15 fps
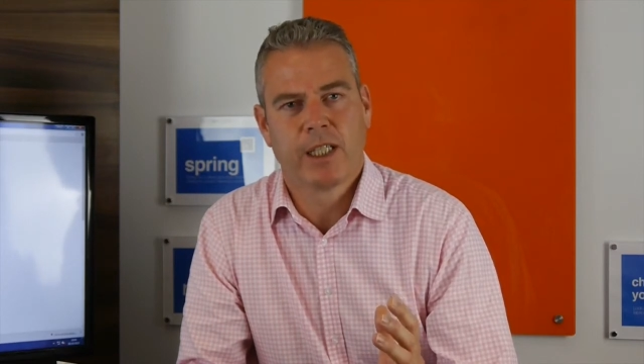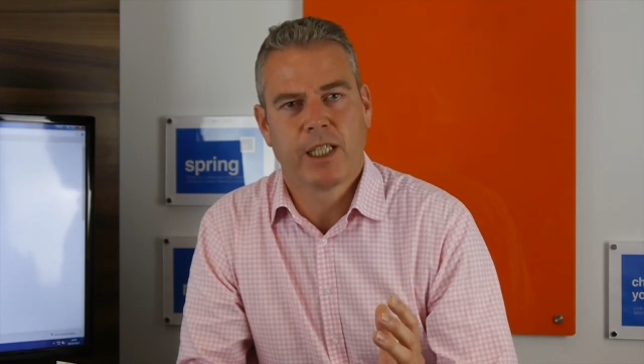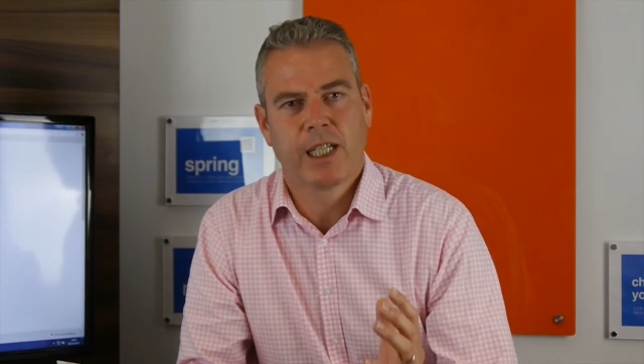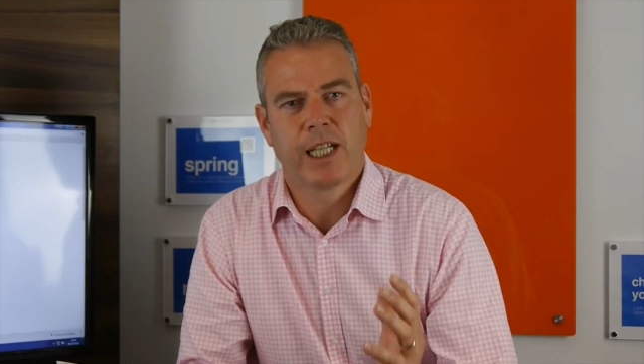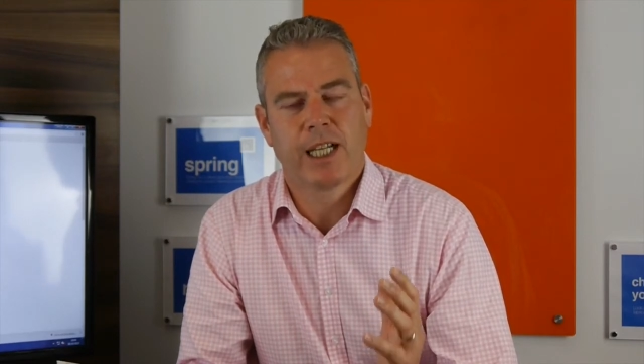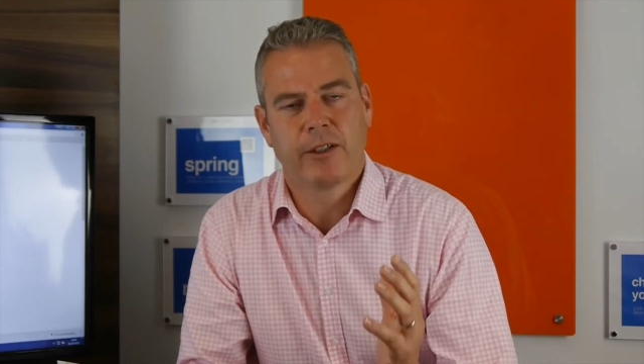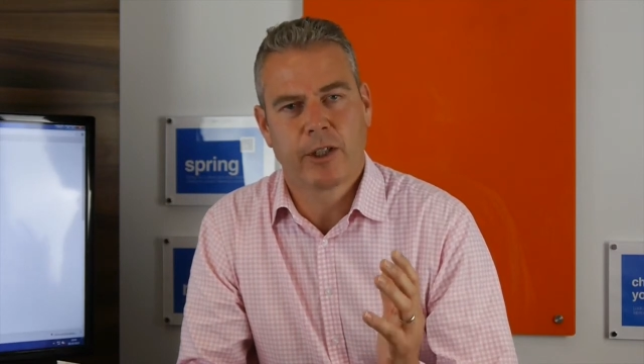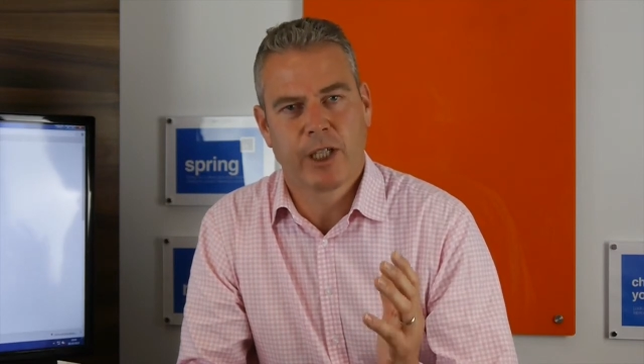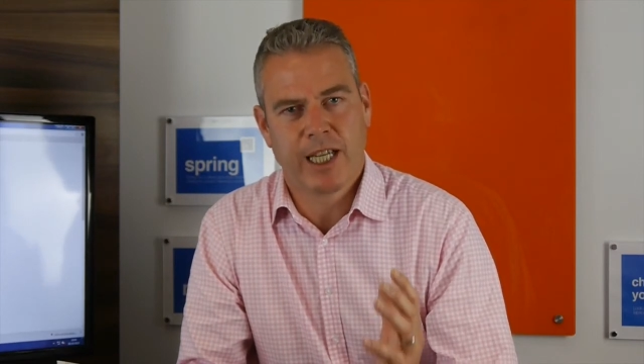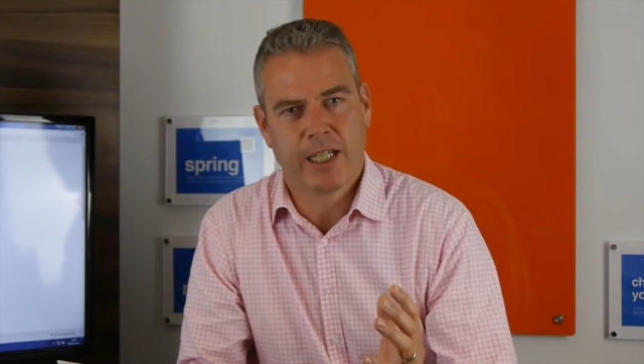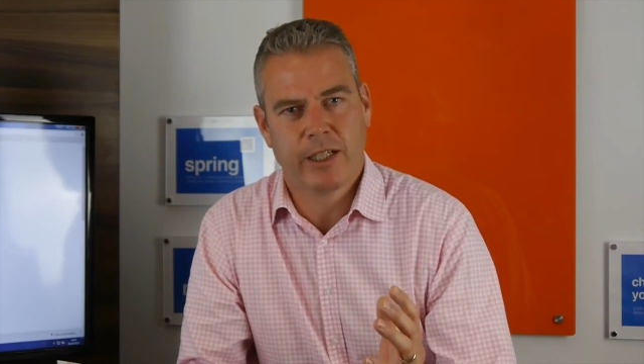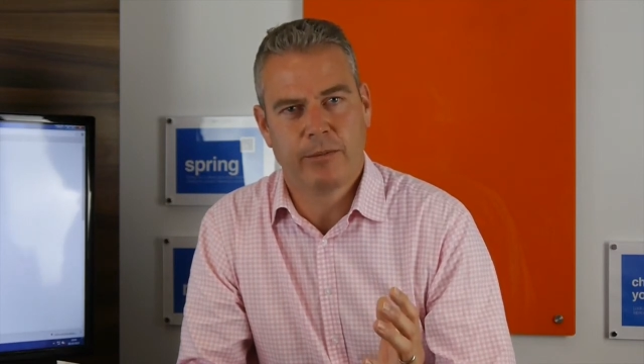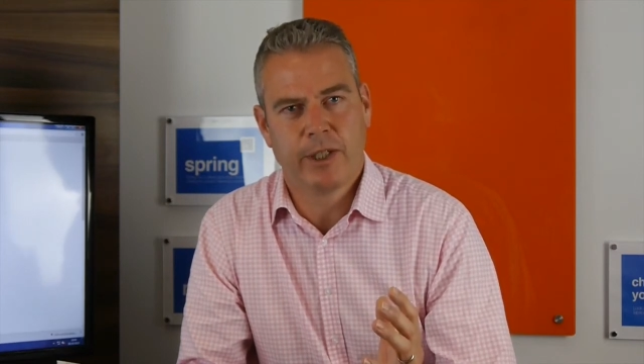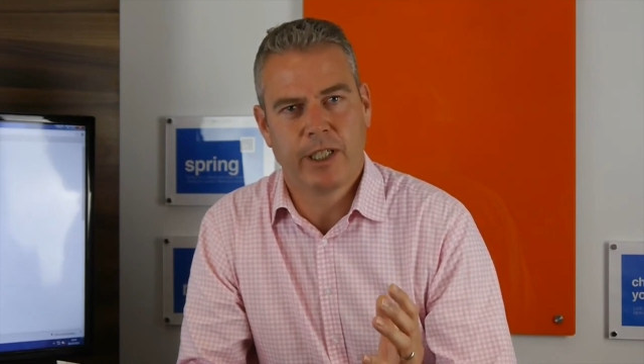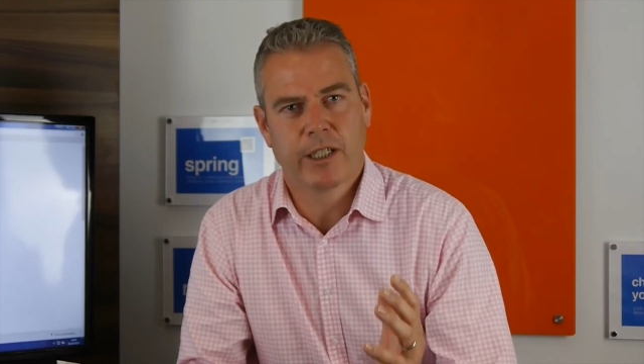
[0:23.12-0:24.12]
Cloud
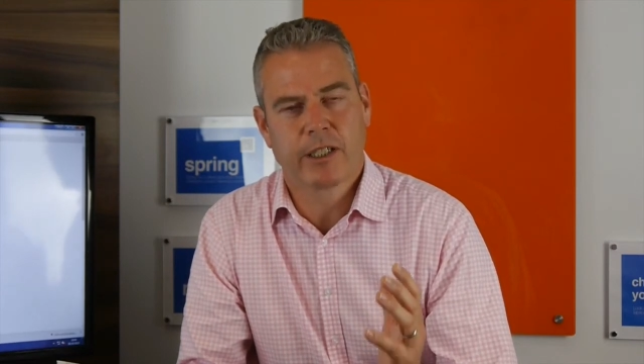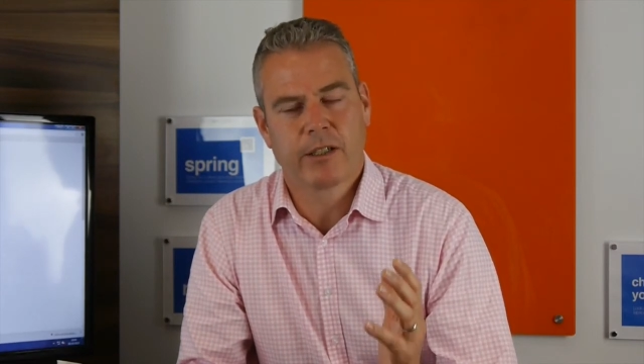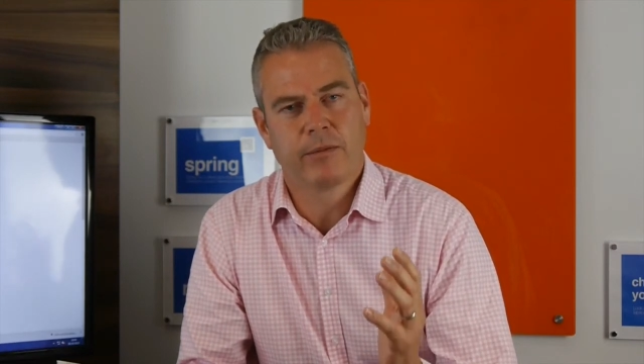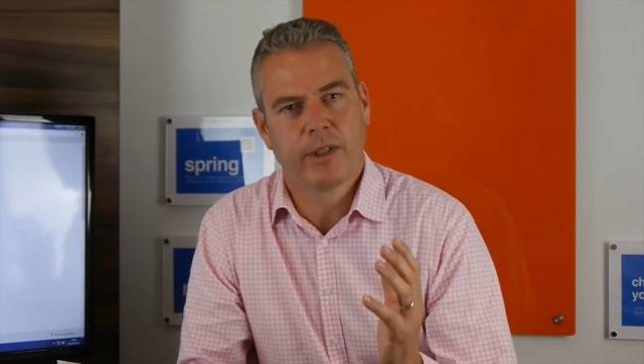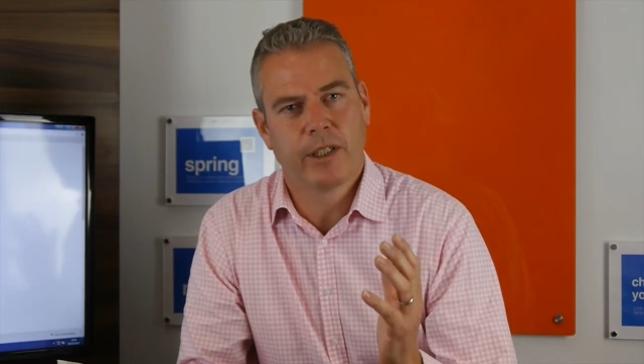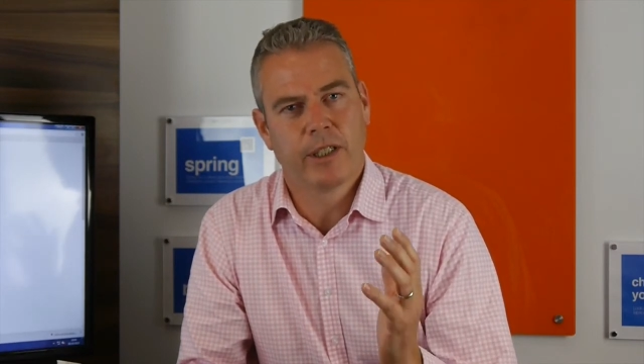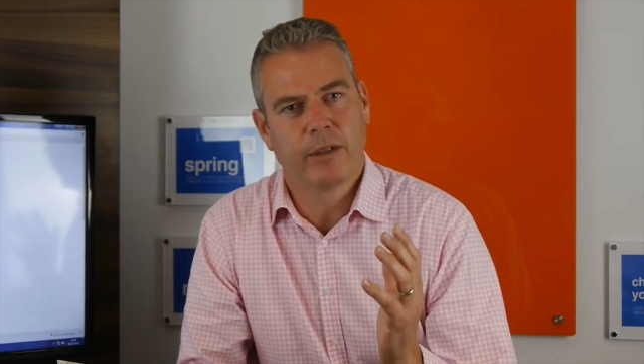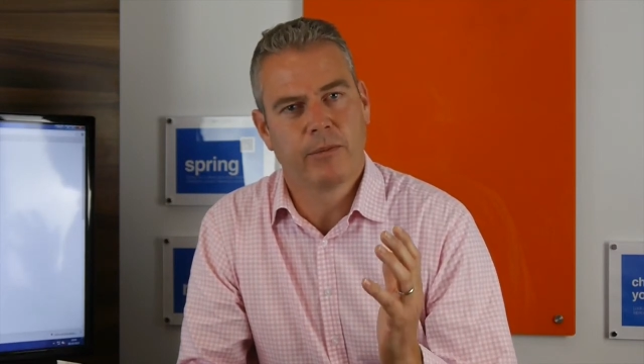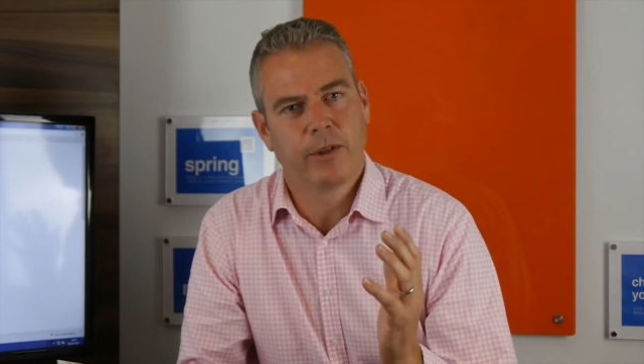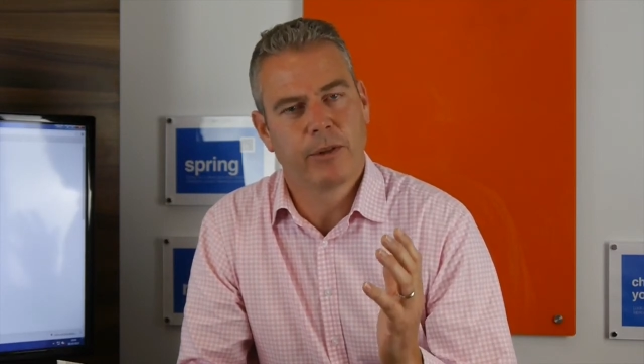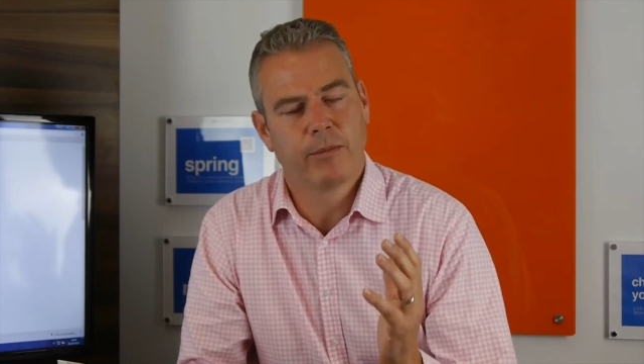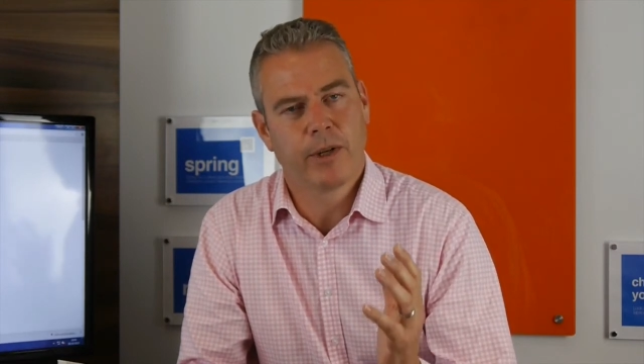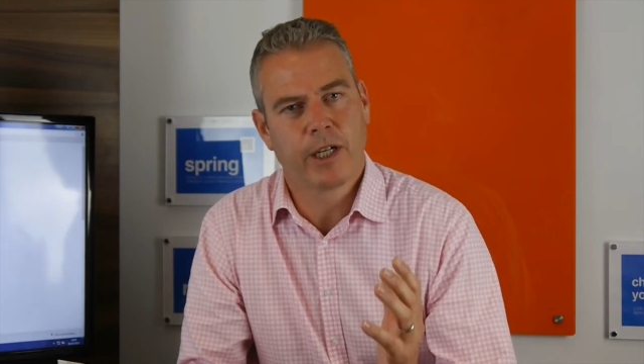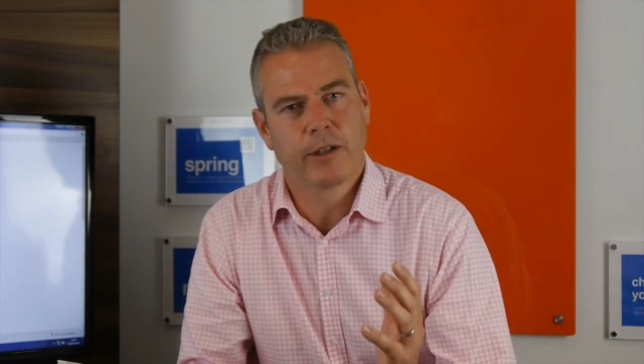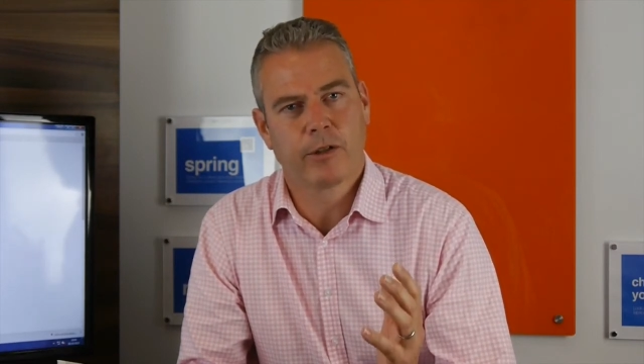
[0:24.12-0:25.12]
Academy is something done with
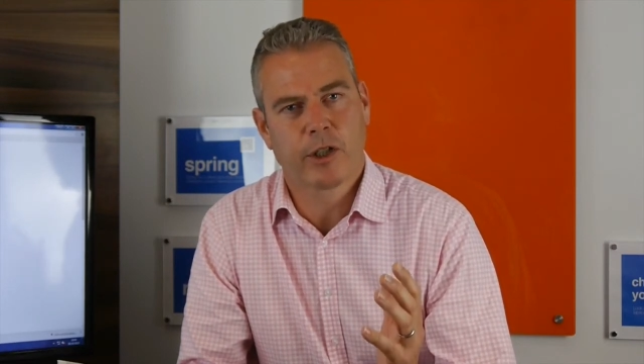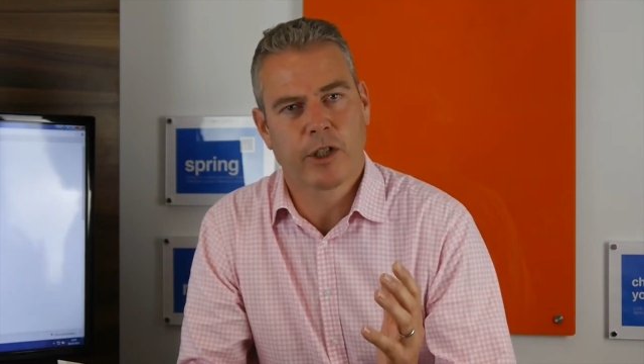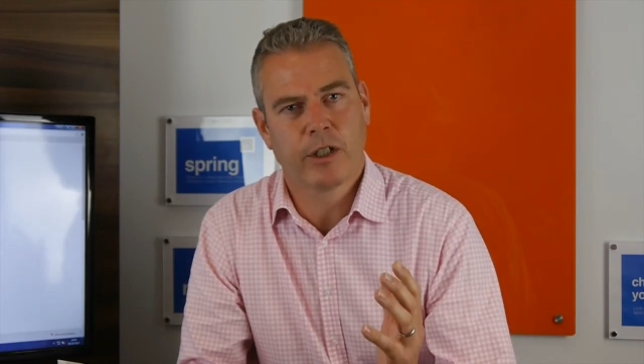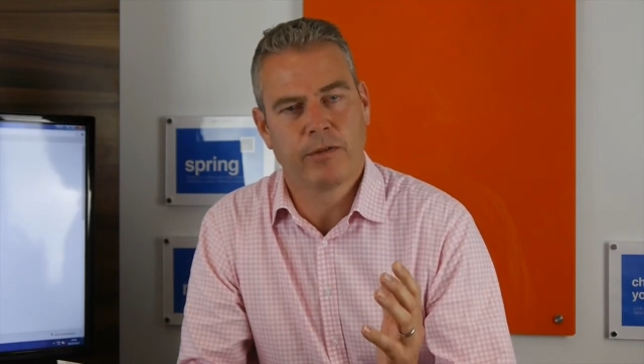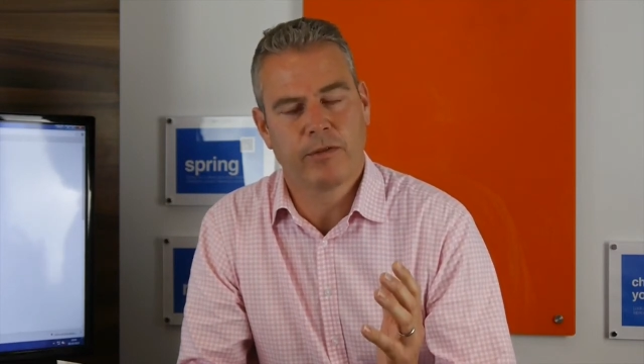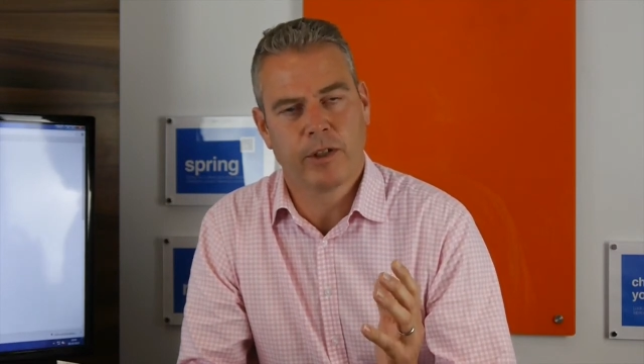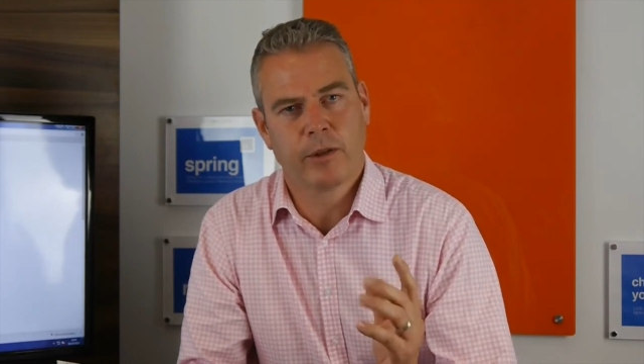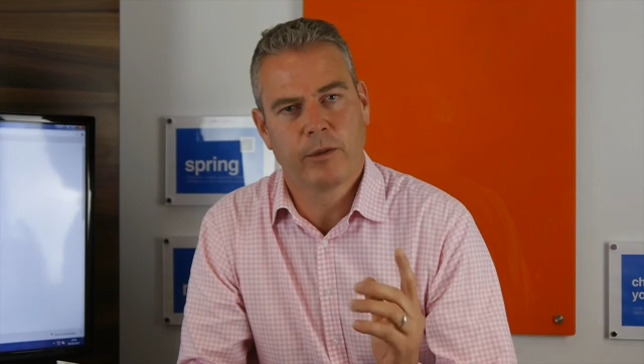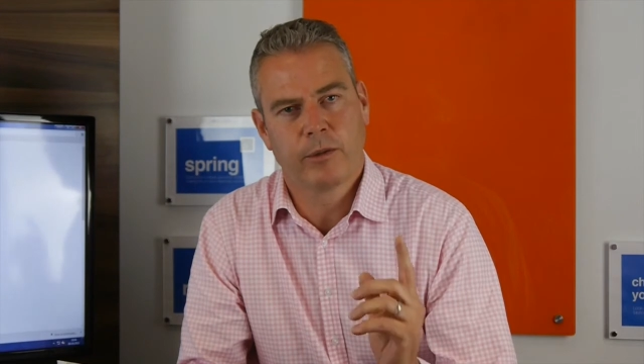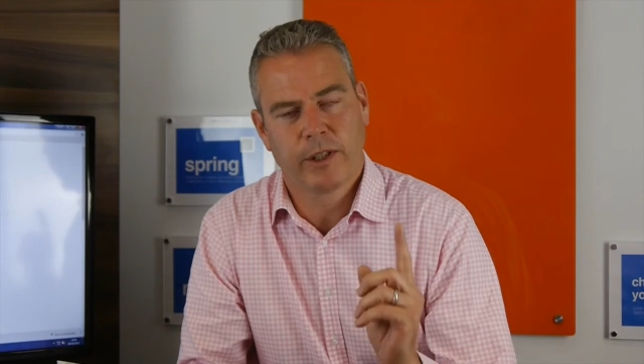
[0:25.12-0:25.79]
Microsoft,